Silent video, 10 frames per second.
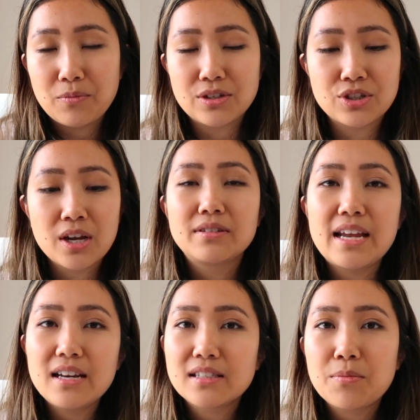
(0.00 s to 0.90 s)
Which,
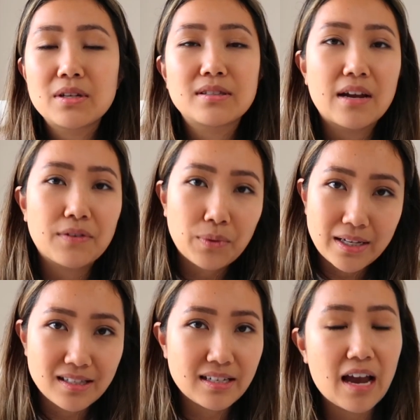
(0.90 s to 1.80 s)
dating someone is never
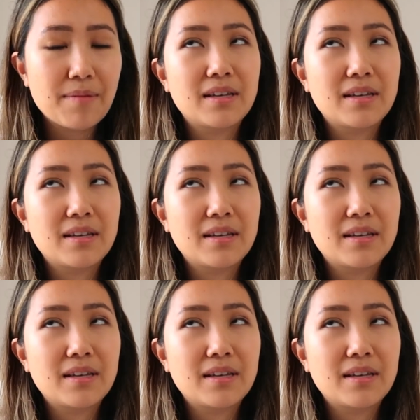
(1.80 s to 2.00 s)
wasted time,